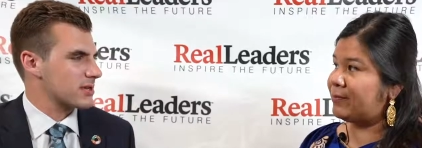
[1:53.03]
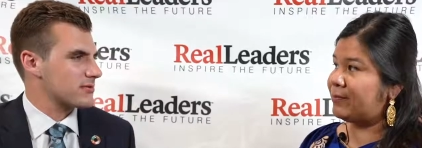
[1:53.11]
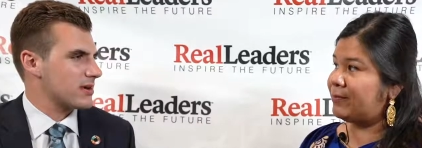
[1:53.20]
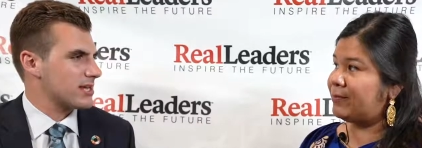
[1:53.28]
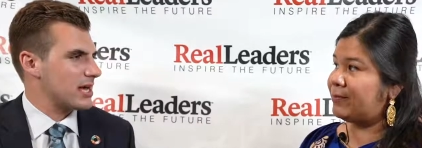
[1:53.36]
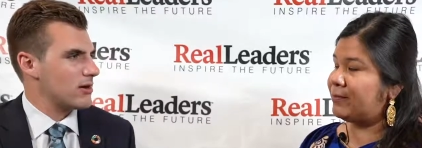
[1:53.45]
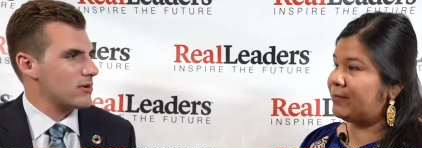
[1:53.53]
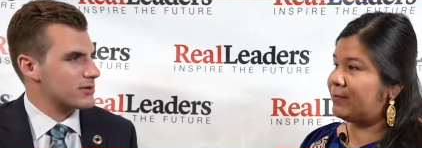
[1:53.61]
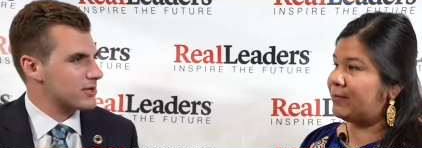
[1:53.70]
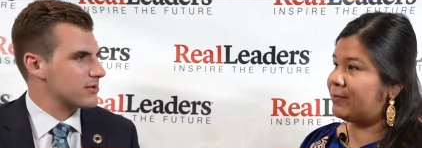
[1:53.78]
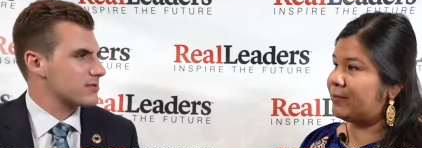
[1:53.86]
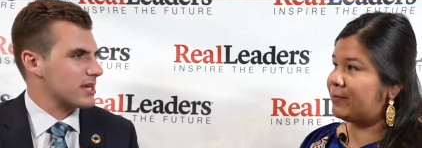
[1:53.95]
Speaker 1: on right now, or
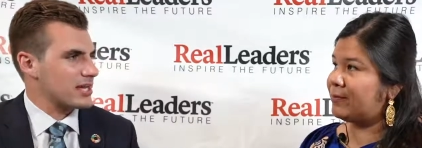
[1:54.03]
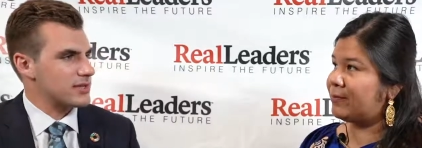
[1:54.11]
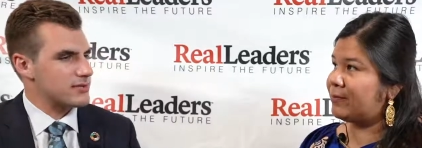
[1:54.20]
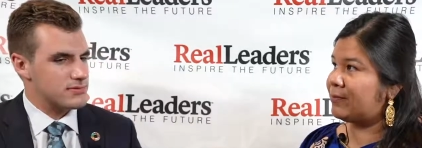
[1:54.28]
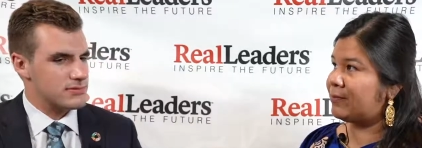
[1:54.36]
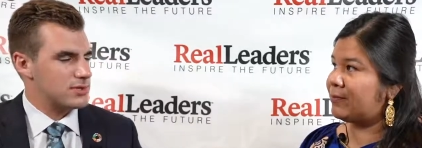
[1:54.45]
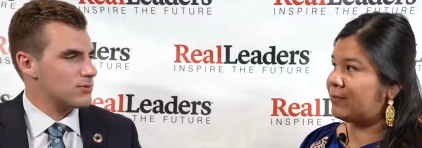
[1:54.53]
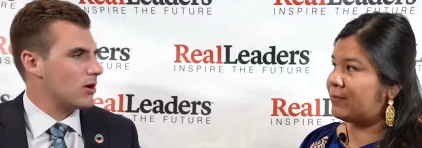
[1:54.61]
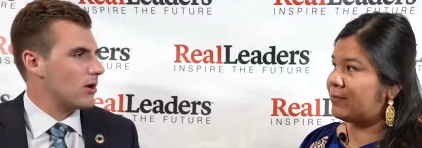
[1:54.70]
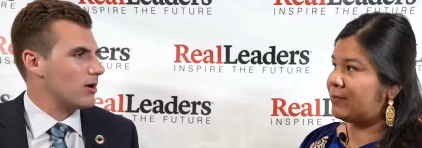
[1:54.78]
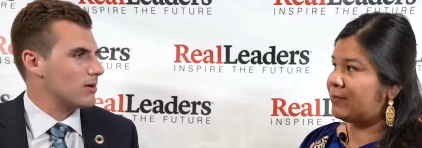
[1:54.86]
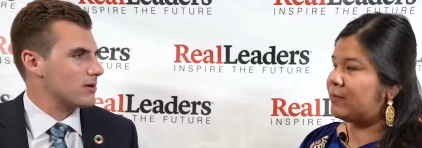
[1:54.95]
do you kind of do
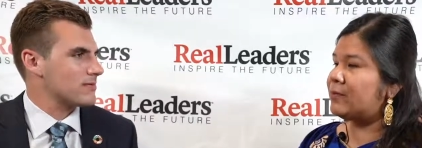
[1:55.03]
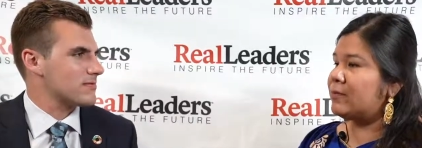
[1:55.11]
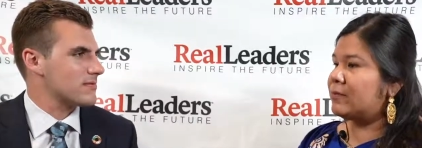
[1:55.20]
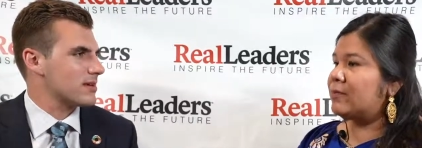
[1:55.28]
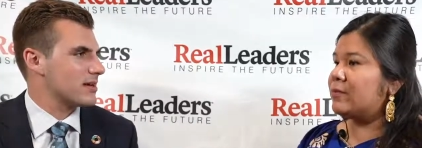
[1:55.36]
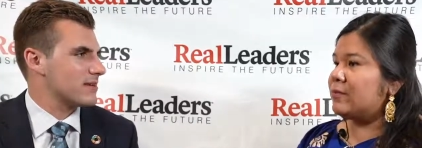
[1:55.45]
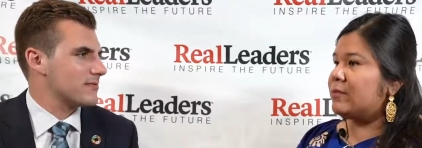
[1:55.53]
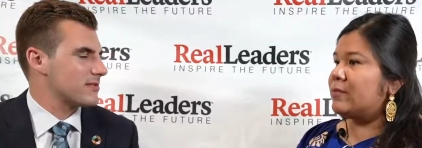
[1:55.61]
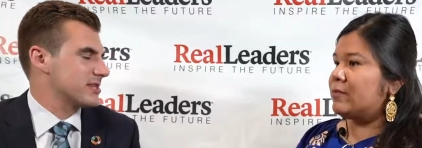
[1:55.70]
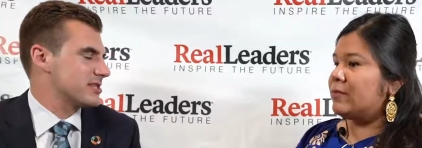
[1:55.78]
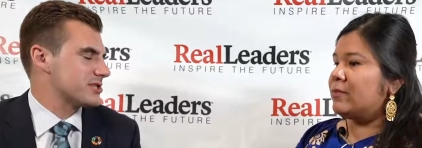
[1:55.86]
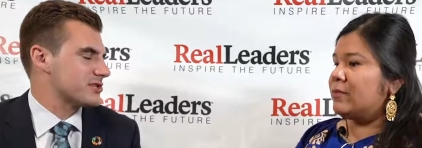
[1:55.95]
all uh,
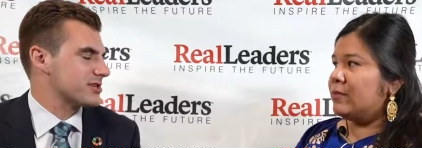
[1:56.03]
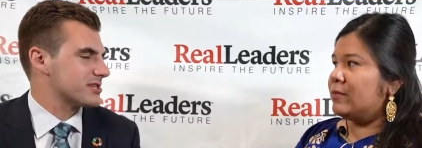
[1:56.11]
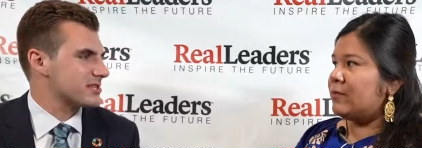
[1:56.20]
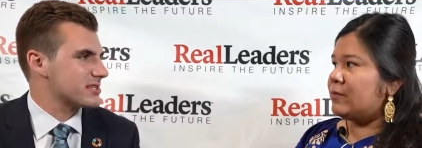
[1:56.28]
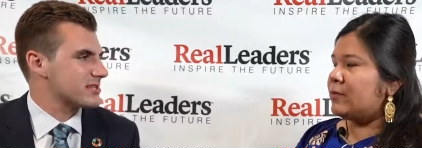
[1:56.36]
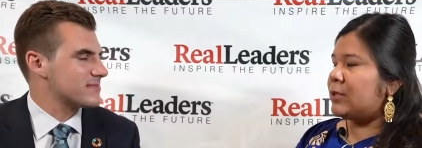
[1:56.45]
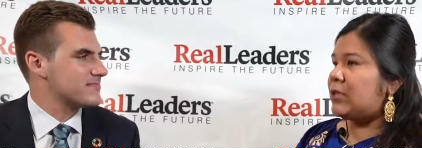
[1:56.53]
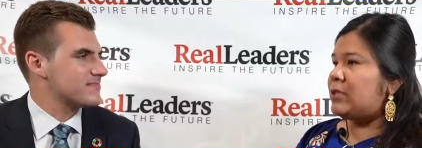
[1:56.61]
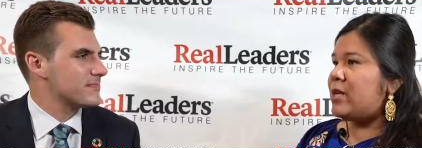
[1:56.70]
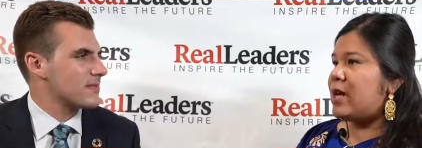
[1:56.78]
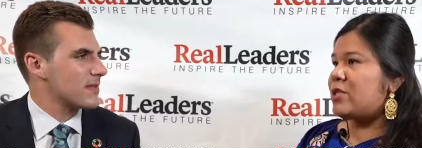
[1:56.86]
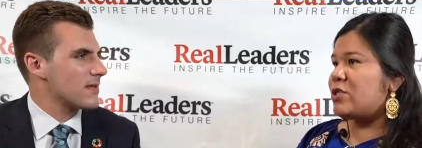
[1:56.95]
industries?
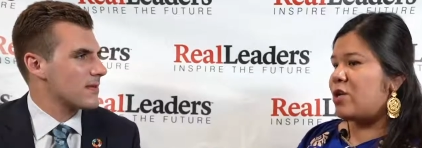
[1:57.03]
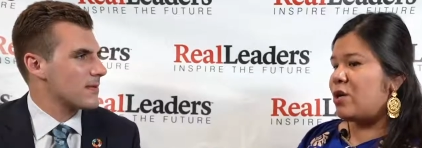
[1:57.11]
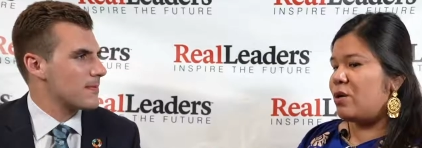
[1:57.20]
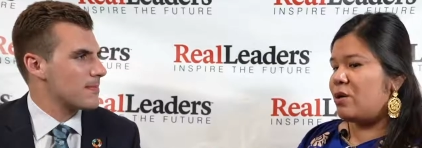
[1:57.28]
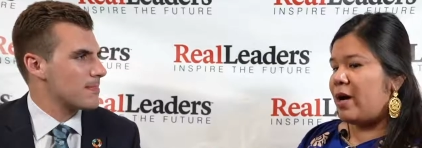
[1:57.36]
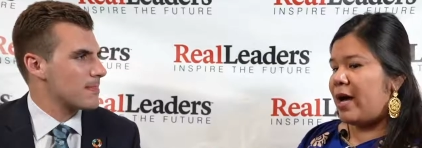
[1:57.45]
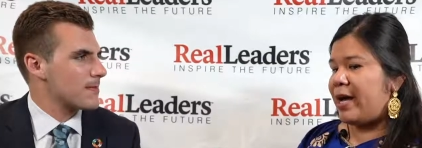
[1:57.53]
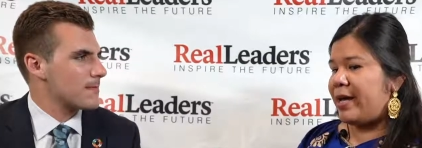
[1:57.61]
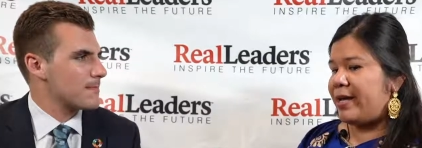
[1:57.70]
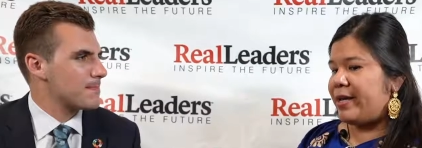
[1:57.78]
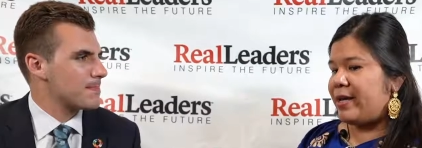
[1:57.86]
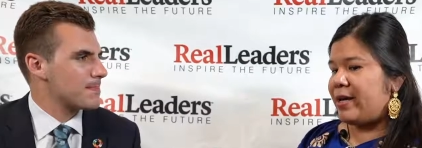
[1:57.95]
Speaker 2: Yeah, so
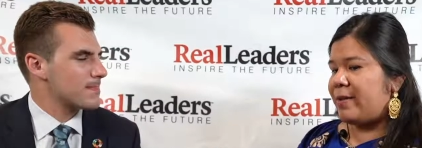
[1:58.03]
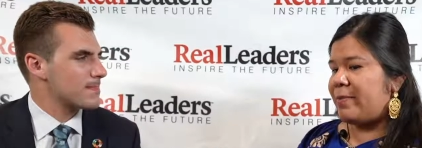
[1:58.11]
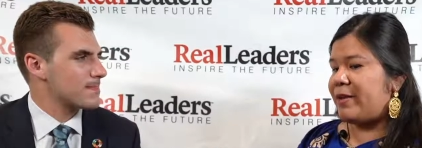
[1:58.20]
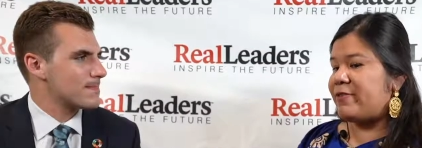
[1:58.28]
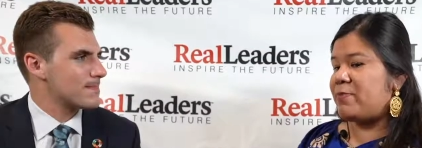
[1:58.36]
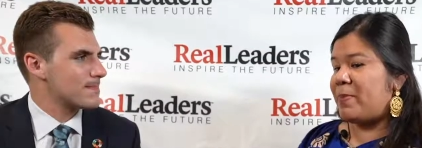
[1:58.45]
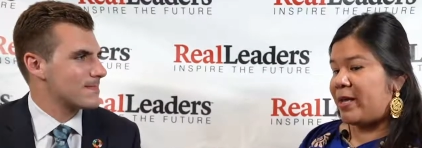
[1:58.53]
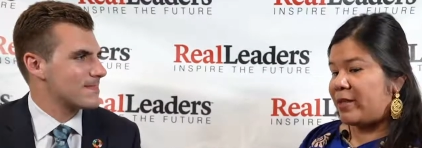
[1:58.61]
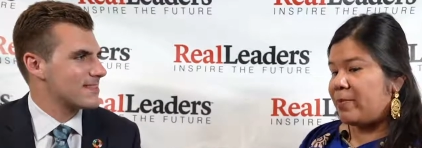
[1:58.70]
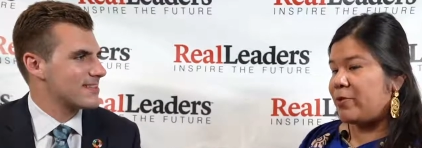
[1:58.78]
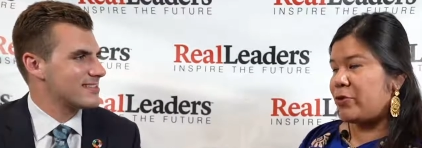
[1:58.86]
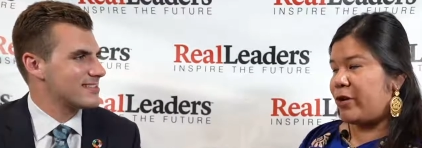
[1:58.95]
I um, have spent
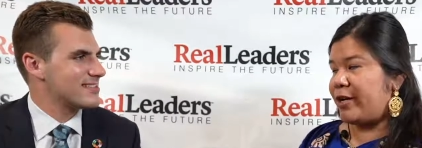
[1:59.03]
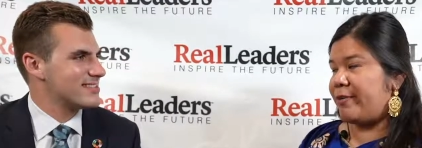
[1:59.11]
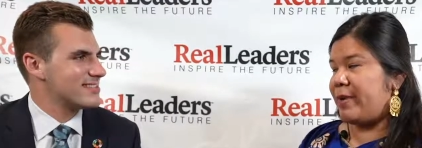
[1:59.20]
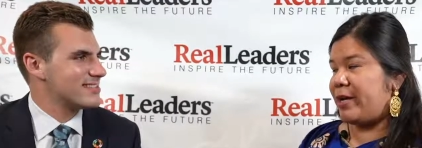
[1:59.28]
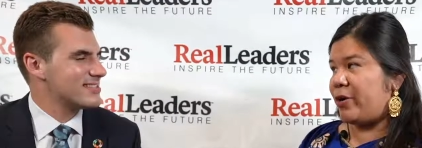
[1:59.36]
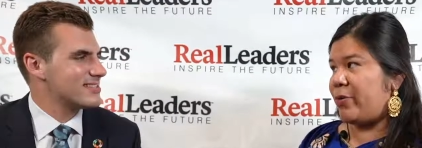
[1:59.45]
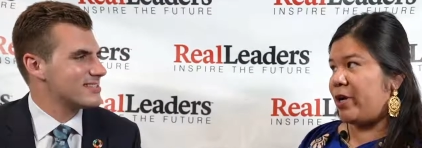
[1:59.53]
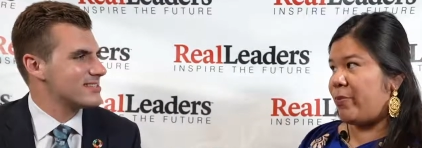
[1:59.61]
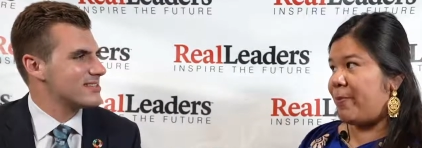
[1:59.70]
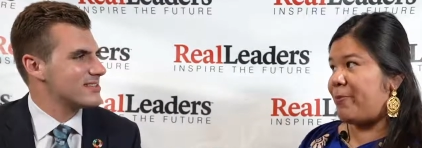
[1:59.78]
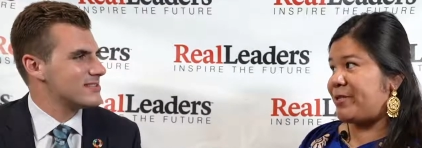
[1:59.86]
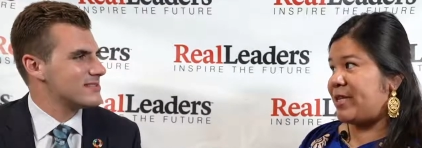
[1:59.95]
the majority of my career
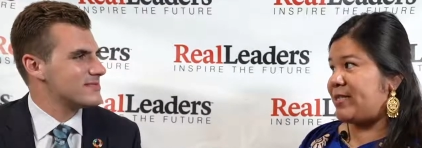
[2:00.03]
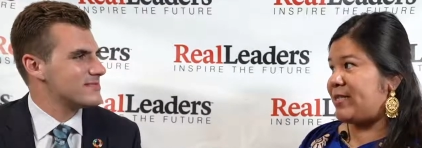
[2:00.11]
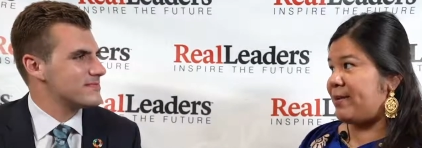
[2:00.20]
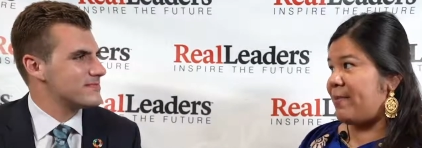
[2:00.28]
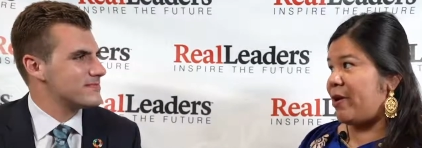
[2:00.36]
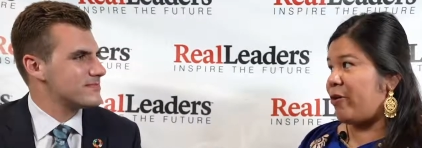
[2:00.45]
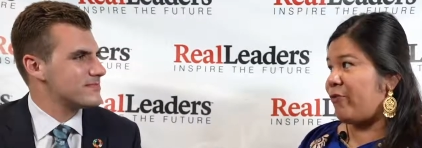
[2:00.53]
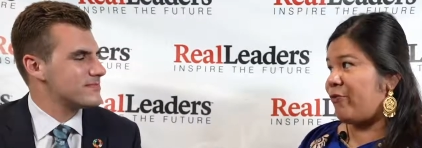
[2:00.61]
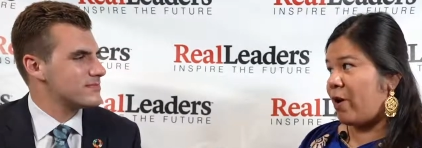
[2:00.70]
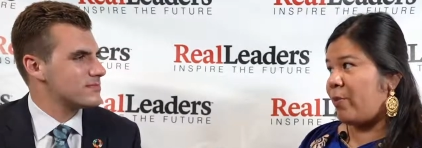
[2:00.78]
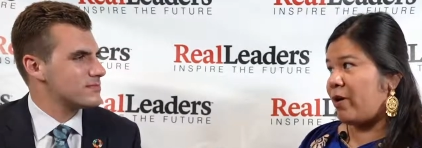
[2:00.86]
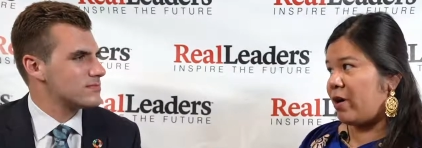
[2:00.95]
representing migrant
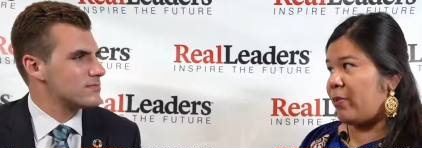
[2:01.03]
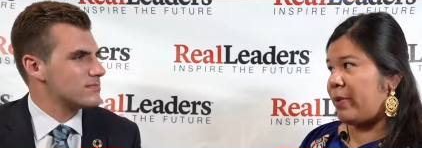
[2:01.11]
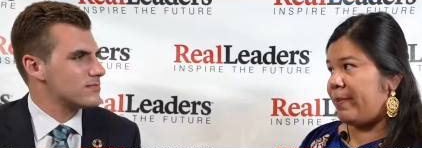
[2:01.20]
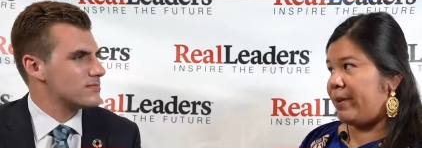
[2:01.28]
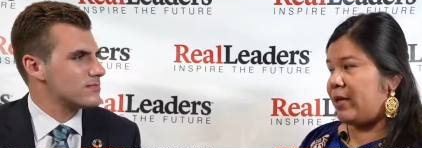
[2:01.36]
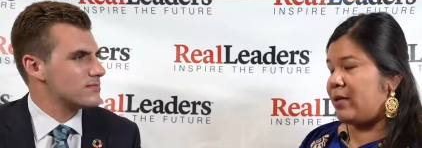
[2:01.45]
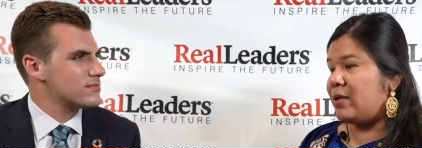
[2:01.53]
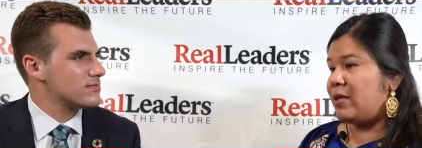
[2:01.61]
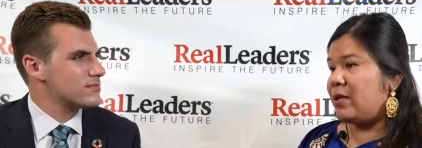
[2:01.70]
farm worker women